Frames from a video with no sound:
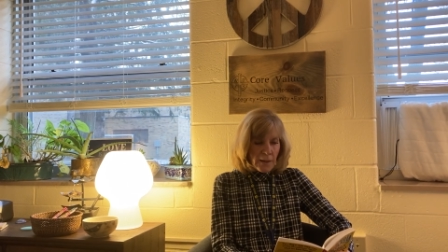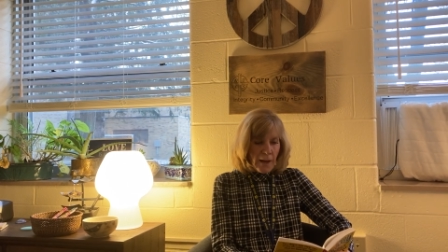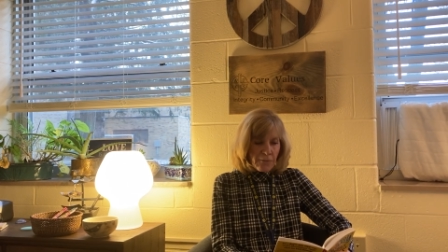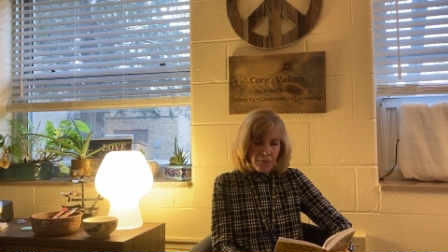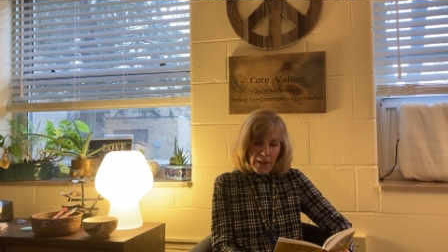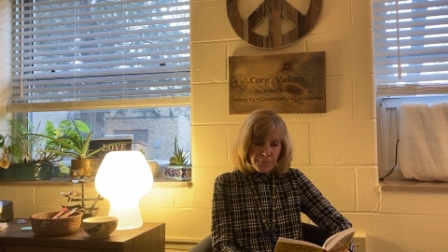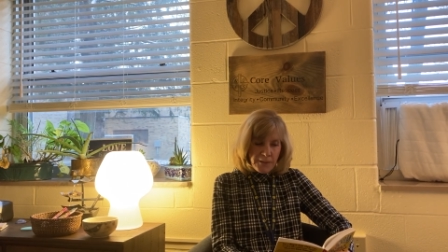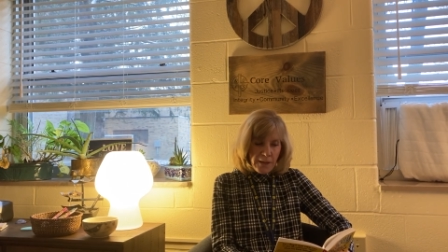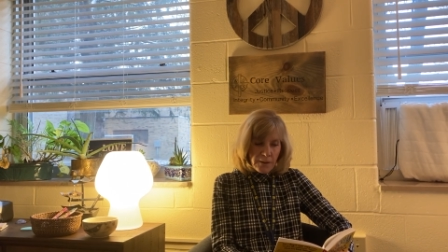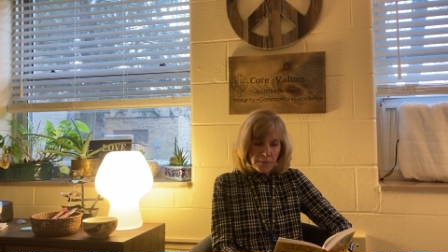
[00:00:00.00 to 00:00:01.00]
I flop
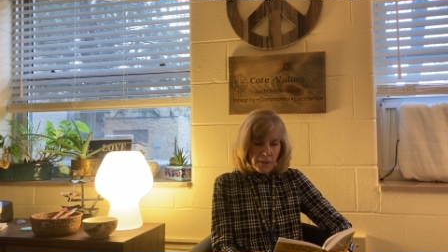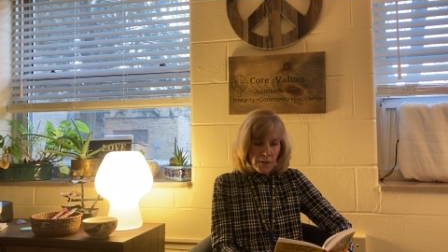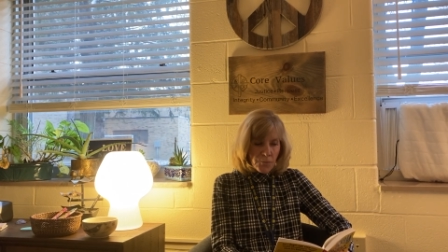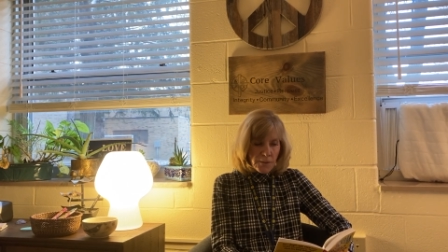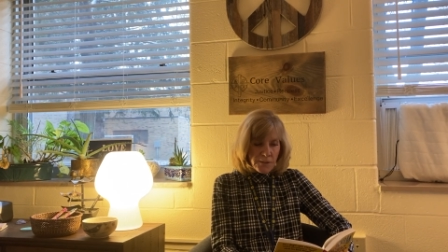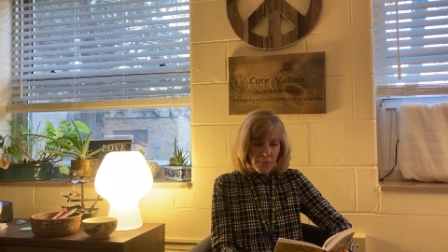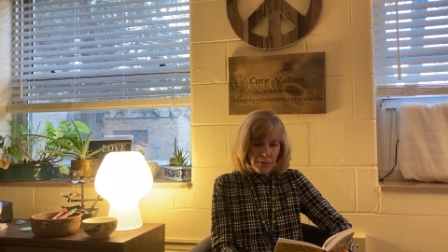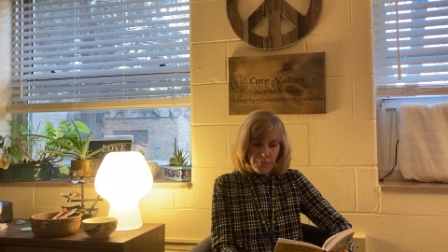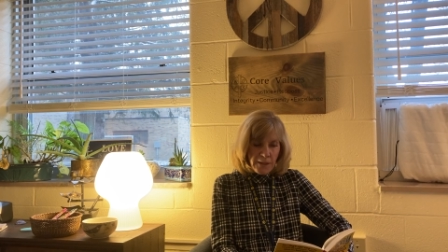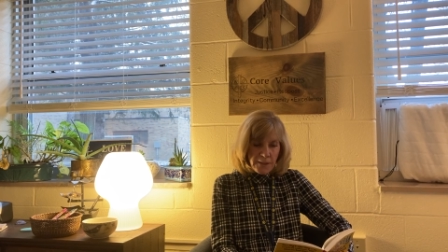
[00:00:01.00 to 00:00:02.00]
down and rest my
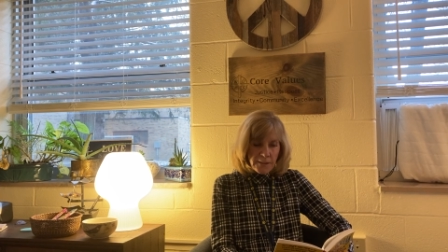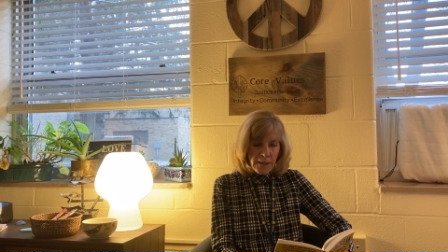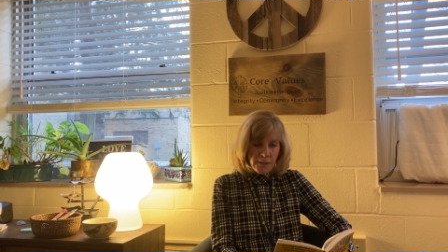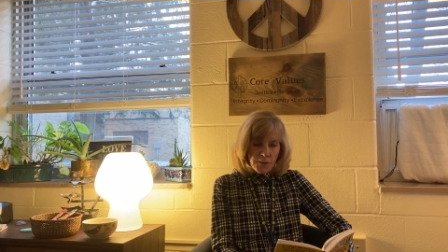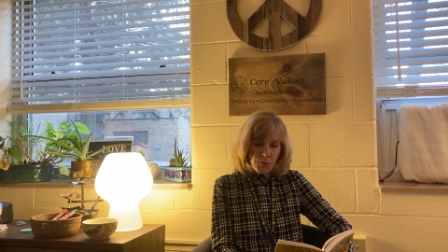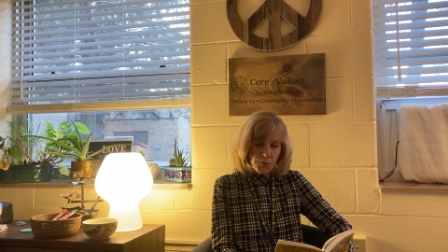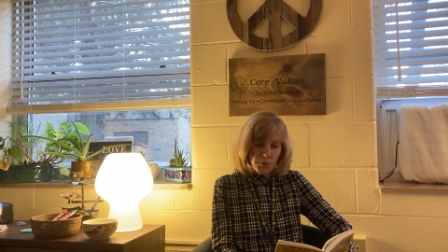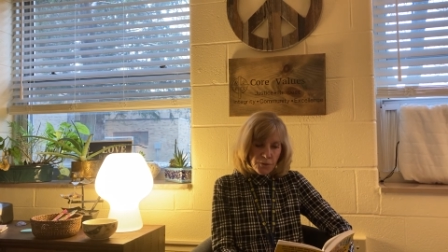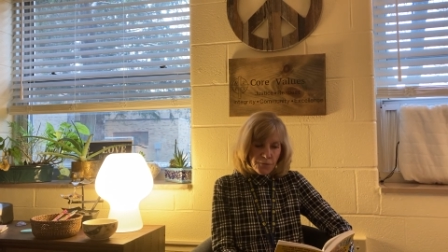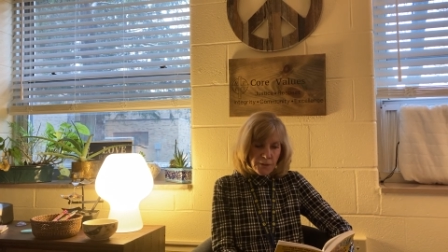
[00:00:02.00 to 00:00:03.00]
face on its cool
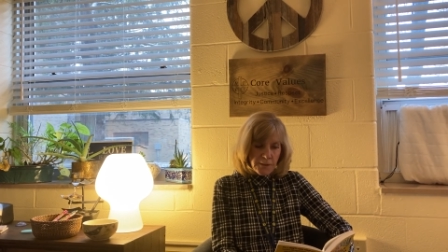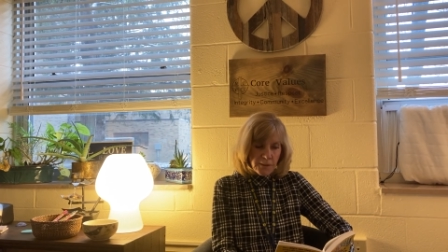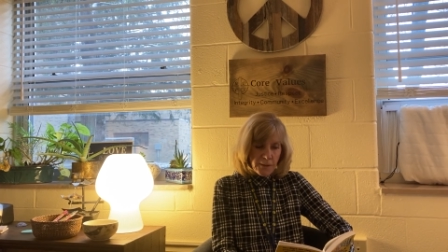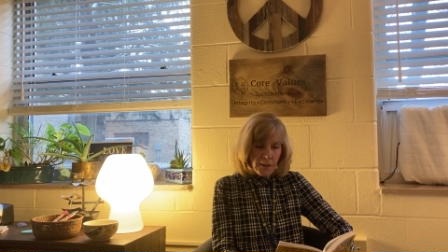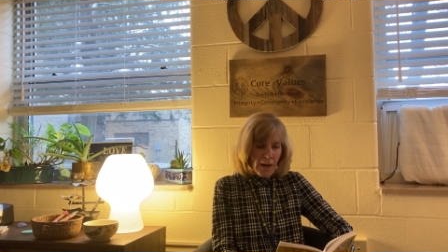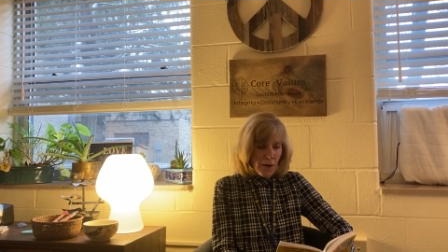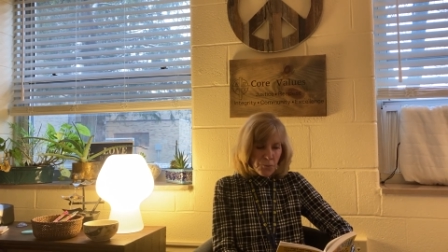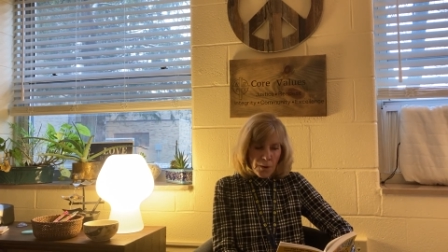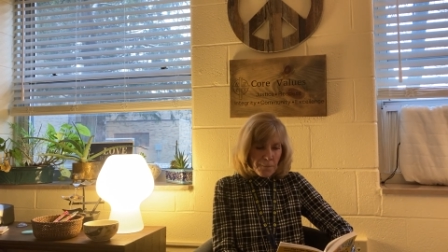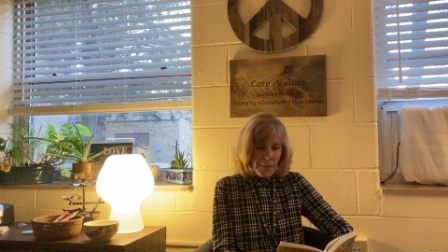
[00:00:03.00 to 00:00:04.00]
surface. I
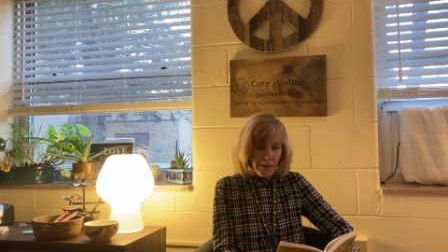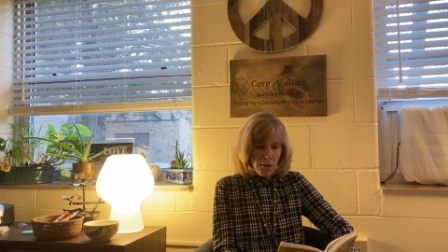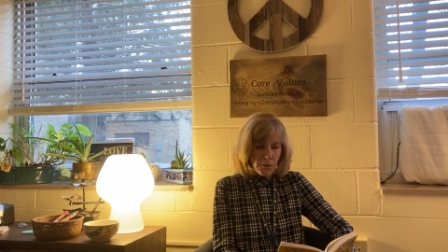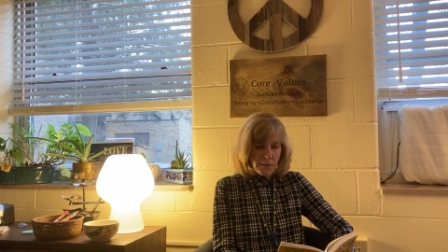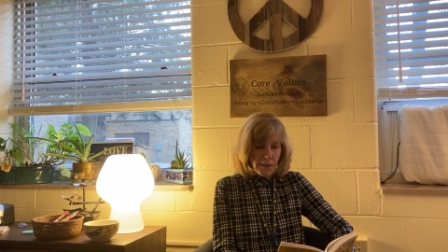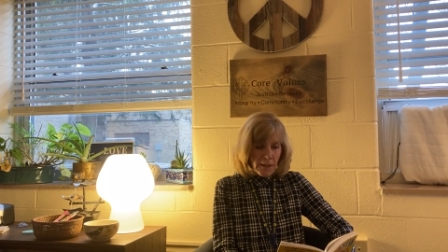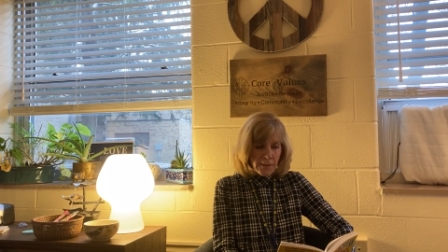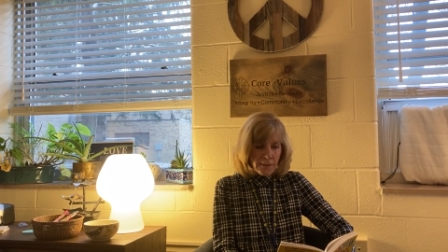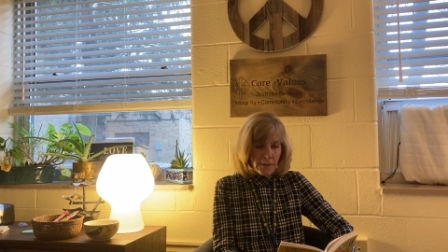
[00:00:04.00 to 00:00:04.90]
rub my nose on it.